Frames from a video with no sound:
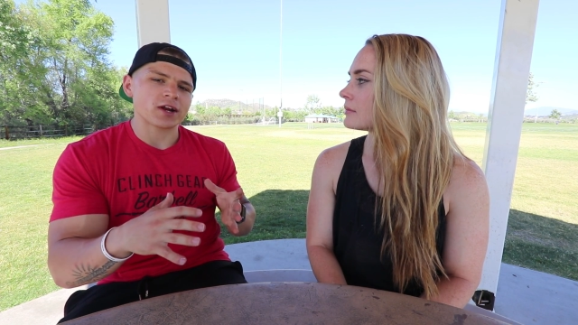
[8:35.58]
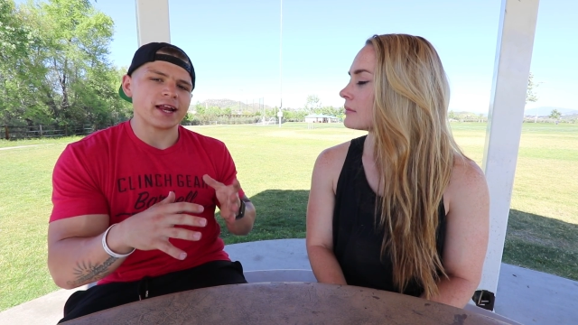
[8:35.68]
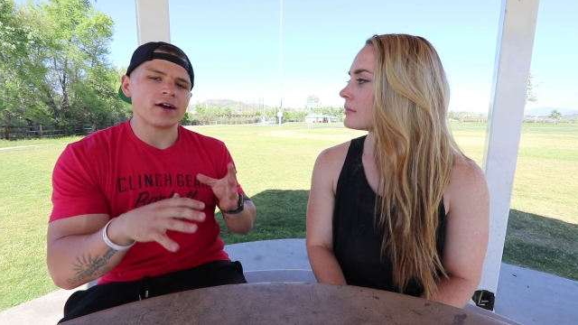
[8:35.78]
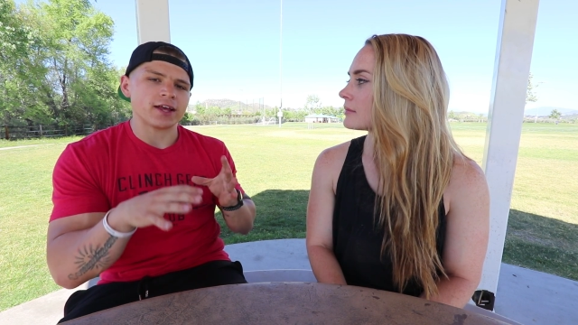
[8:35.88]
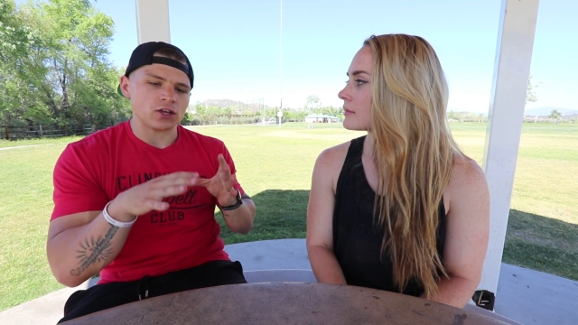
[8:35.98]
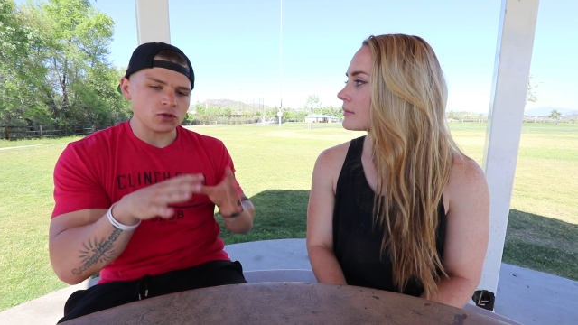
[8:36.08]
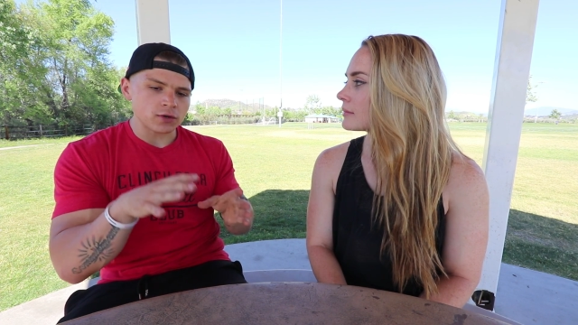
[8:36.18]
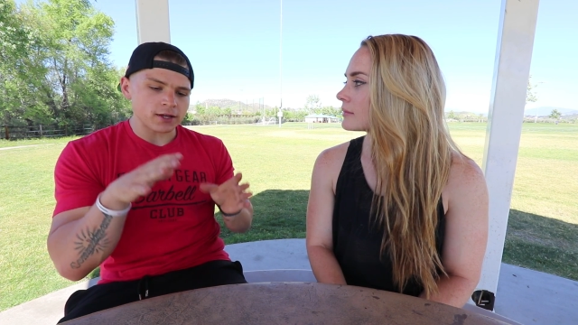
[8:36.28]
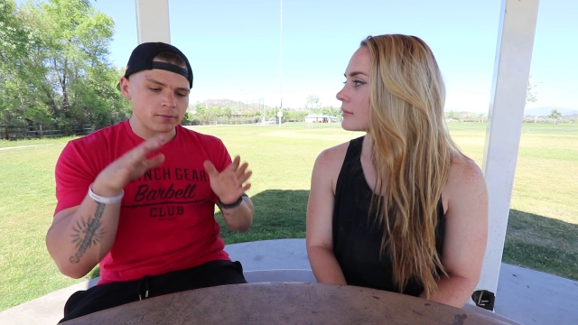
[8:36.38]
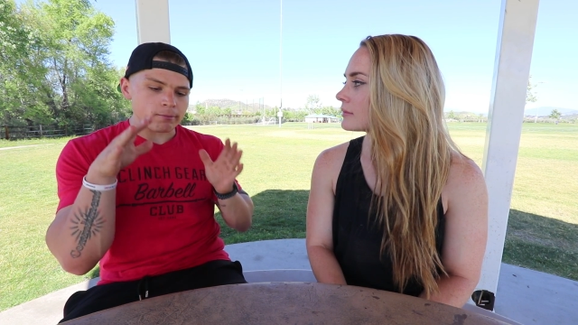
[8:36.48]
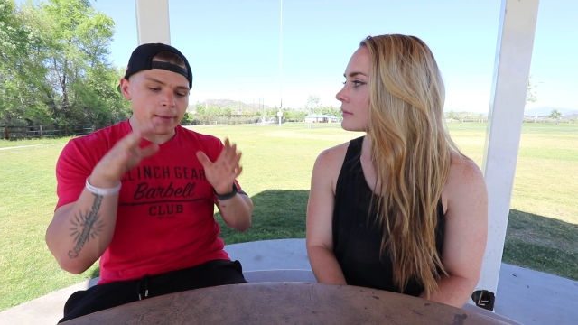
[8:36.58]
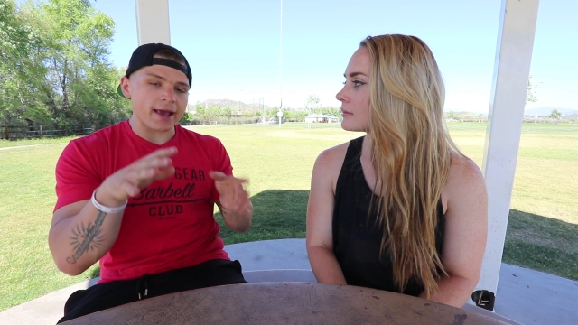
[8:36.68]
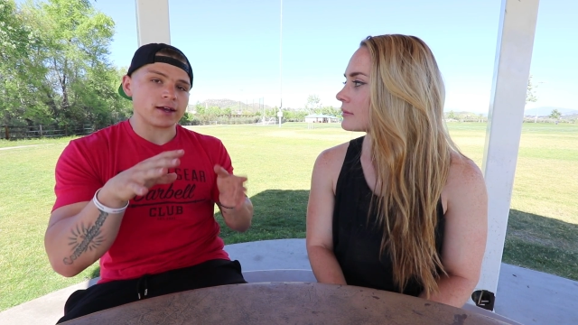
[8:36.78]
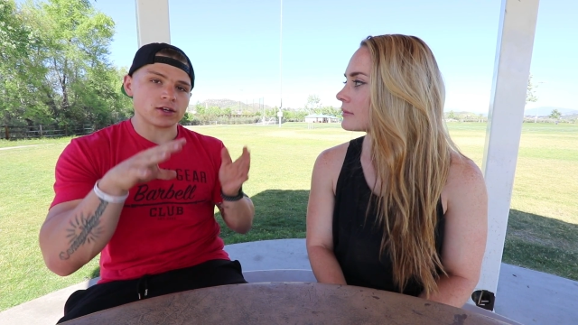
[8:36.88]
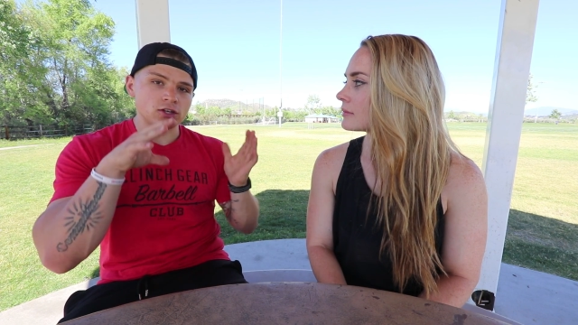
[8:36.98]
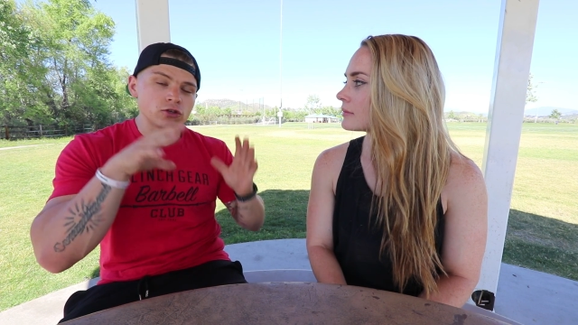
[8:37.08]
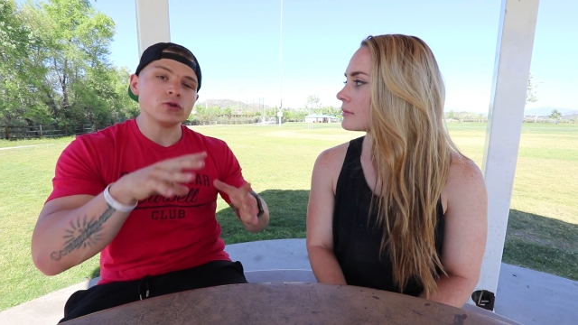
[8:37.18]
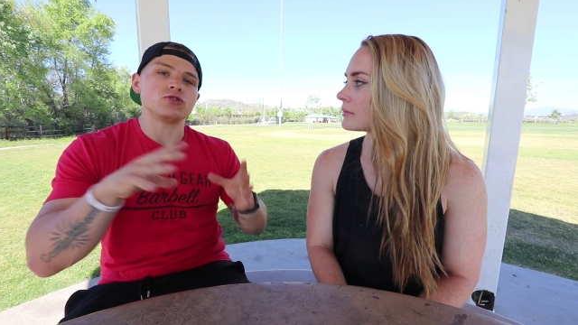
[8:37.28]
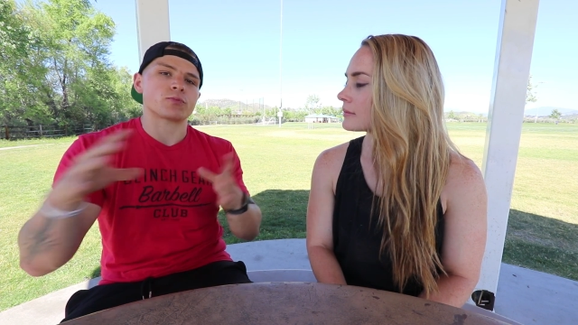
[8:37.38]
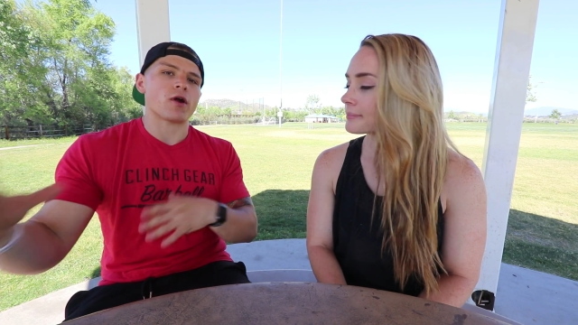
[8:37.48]
Speaker 1: working out, like you can make
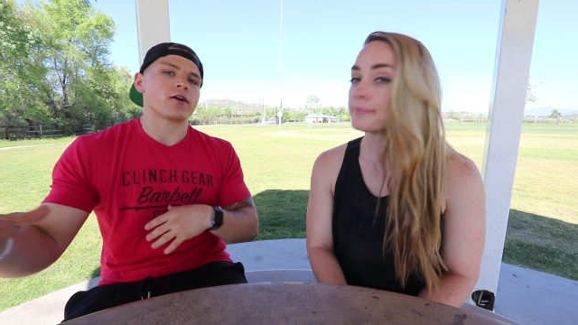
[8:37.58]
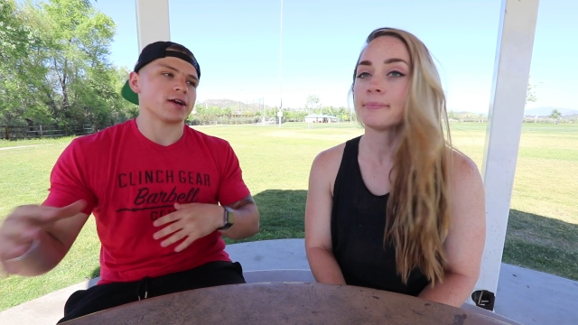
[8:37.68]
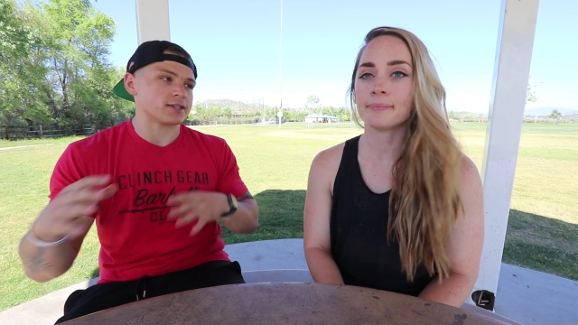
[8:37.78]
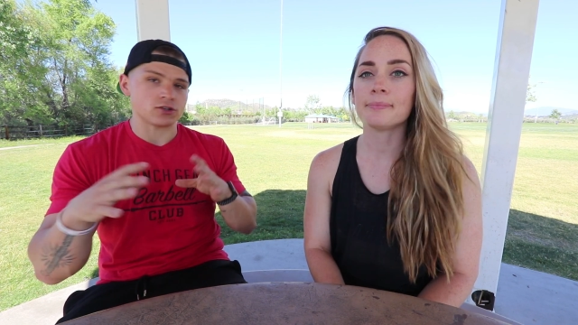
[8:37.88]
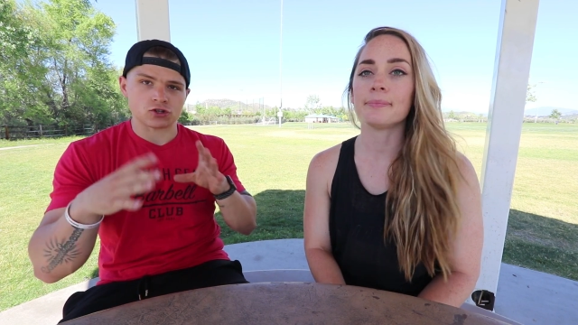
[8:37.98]
huge progress mm-hmm.